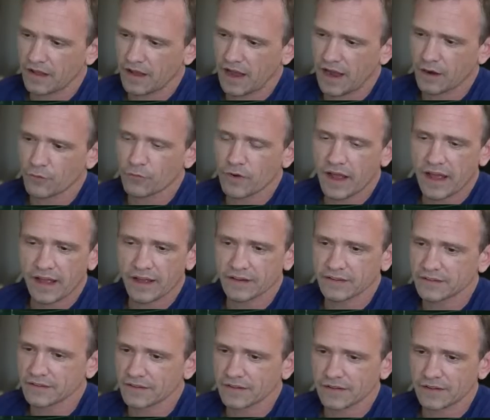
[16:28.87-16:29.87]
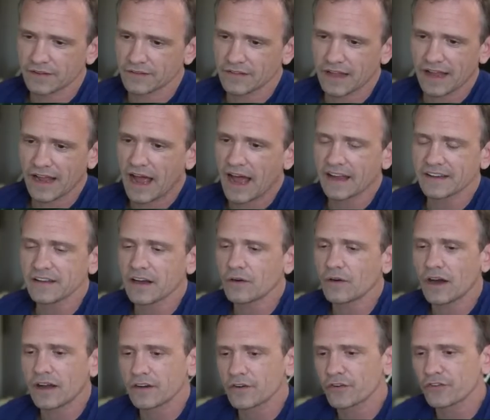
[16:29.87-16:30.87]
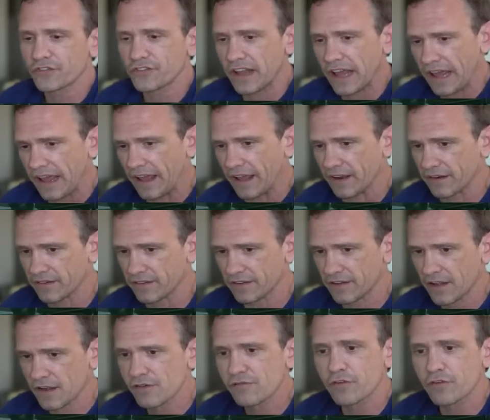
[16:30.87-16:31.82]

I read, like, I don't understand.